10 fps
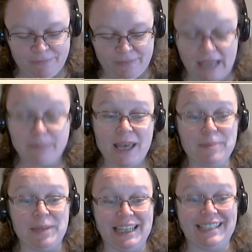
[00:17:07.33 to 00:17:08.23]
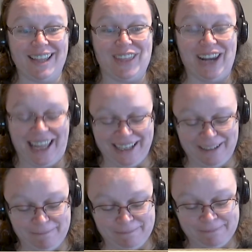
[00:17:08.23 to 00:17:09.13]
It may be, said the lion.
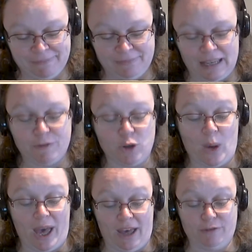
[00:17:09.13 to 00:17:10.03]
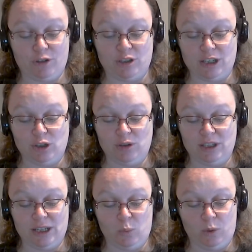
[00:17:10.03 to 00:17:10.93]
If you have, continued the
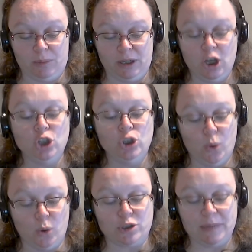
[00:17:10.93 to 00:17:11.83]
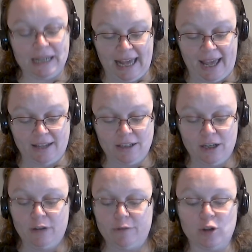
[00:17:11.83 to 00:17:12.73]
Tin Woodman, you ought to be glad,
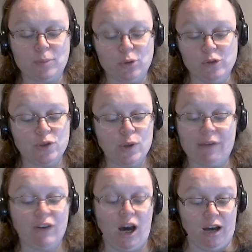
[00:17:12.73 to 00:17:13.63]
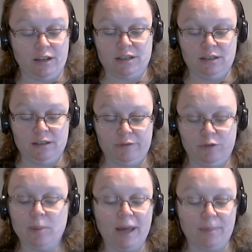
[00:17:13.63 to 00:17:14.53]
for it proves you have a heart. For
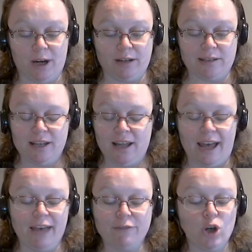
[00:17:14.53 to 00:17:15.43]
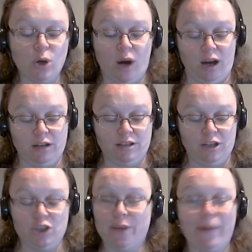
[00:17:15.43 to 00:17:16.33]
my part, I have no heart,
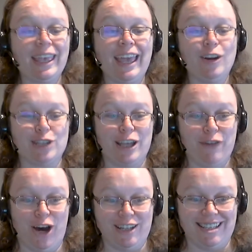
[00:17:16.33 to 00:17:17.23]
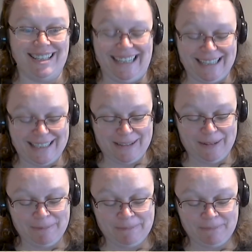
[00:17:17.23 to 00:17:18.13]
so I cannot have heart disease.
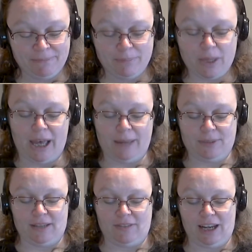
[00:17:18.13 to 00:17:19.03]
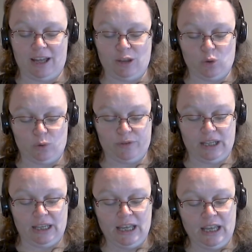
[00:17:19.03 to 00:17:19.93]
Perhaps, said the lion
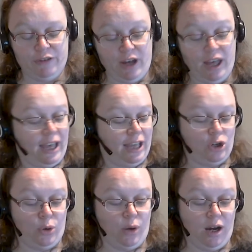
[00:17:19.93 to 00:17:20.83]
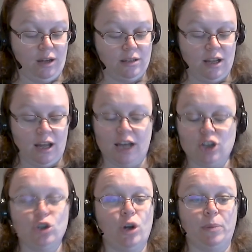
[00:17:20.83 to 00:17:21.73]
thoughtfully, if I had no heart, I
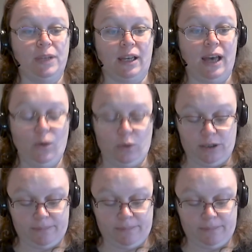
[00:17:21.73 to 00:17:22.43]
should not be a coward.